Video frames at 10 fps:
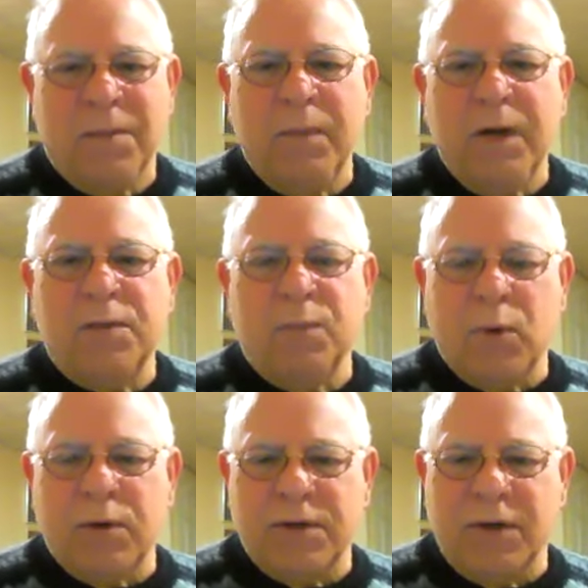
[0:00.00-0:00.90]
Much
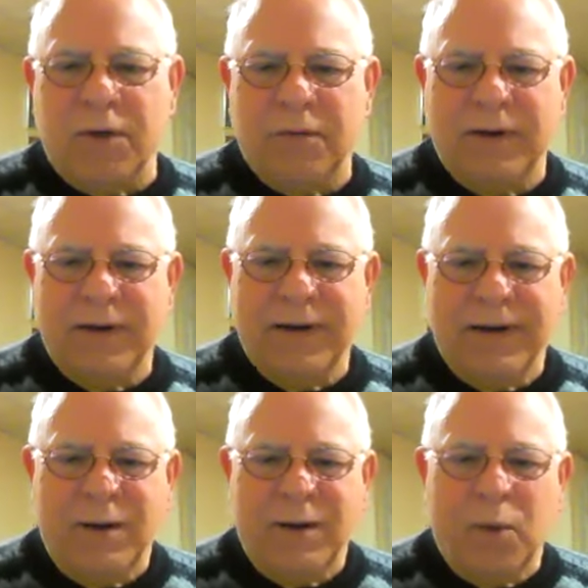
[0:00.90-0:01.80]
more so.
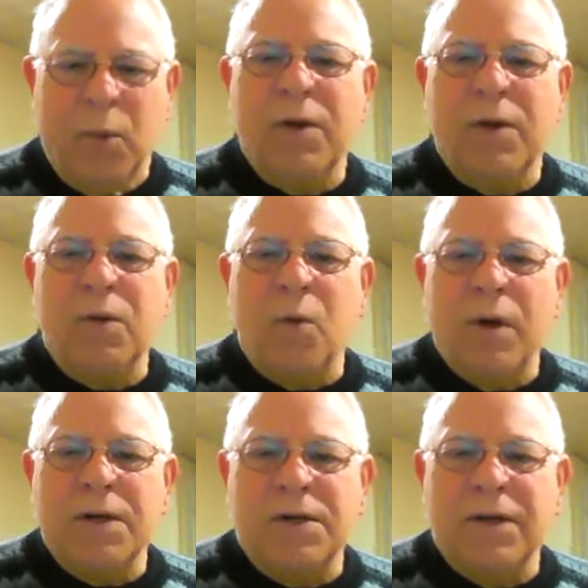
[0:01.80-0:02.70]
We are the ones